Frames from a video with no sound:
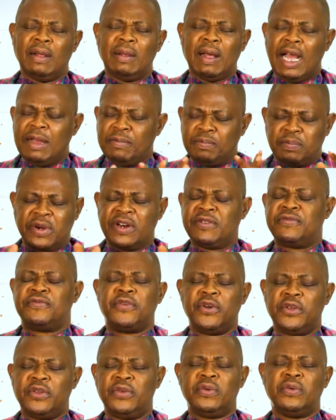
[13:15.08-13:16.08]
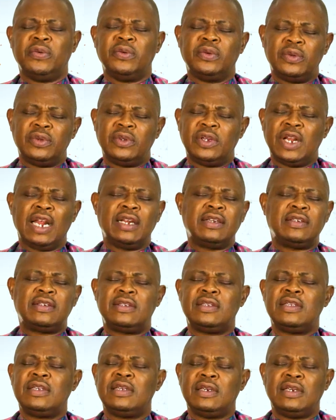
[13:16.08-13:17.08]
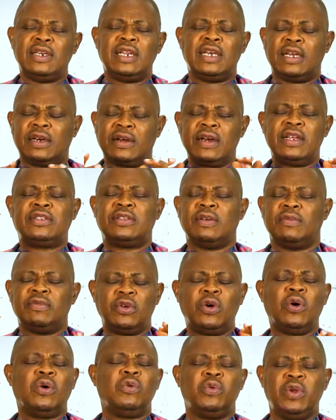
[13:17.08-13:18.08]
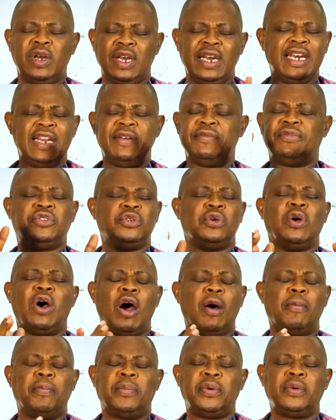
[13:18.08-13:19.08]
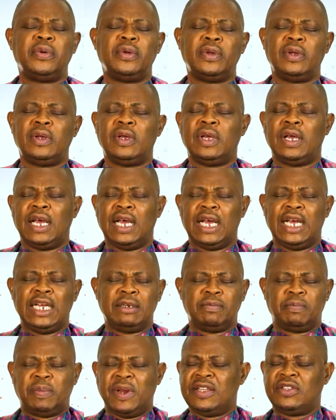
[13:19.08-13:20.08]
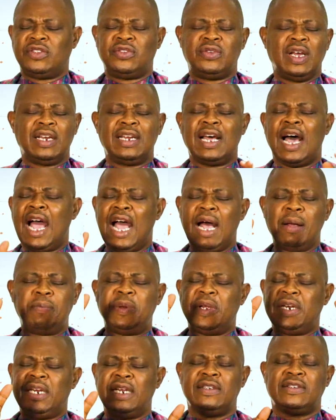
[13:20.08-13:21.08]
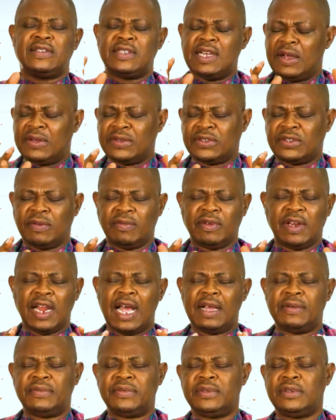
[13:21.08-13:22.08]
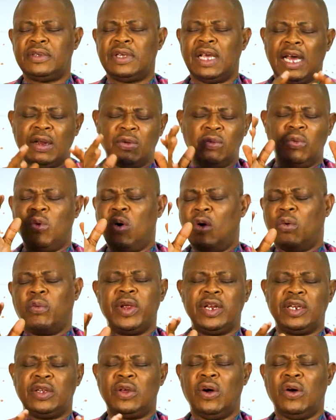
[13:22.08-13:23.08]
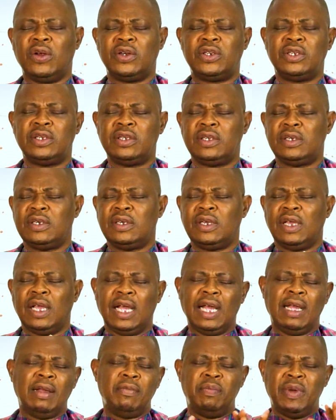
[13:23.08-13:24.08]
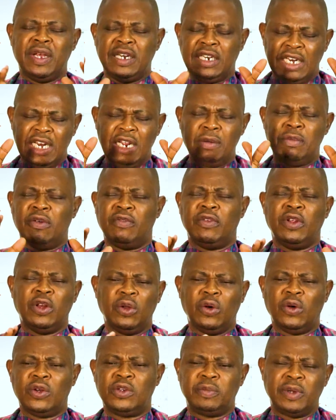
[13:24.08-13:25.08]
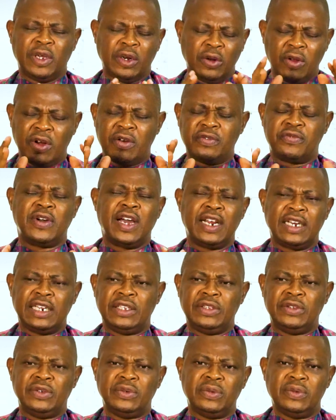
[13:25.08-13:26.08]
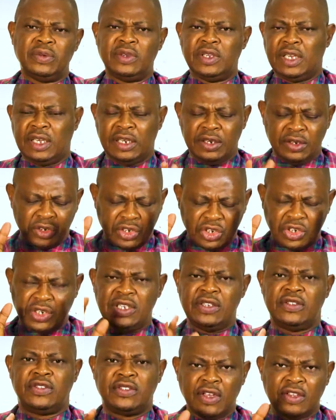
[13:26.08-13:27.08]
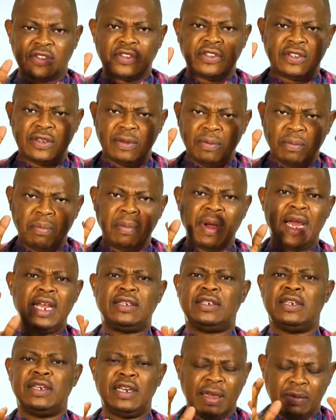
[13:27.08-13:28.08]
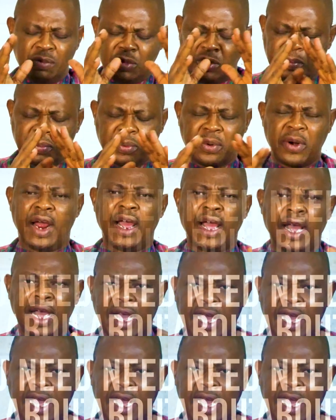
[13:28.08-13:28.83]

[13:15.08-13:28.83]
I pray for you that the grace of God will lift you up and place you at higher pedestals of life and walk with God. And may the name of the Lord be glorified in you. In Jesus' mighty name we pray.